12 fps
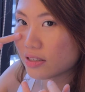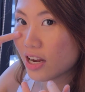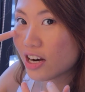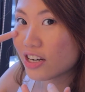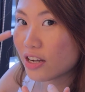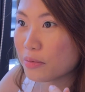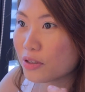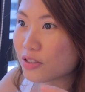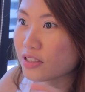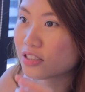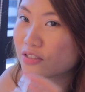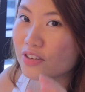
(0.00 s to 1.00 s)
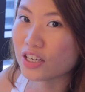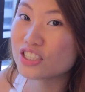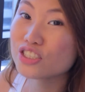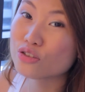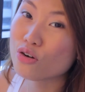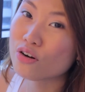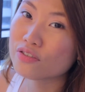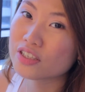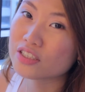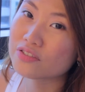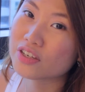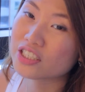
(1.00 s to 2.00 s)
this area because it's very
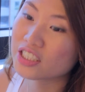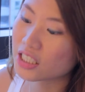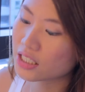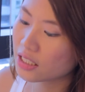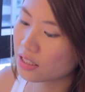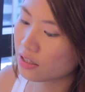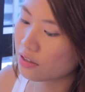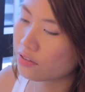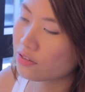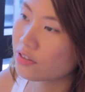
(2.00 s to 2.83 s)
soft, it's very sensitive.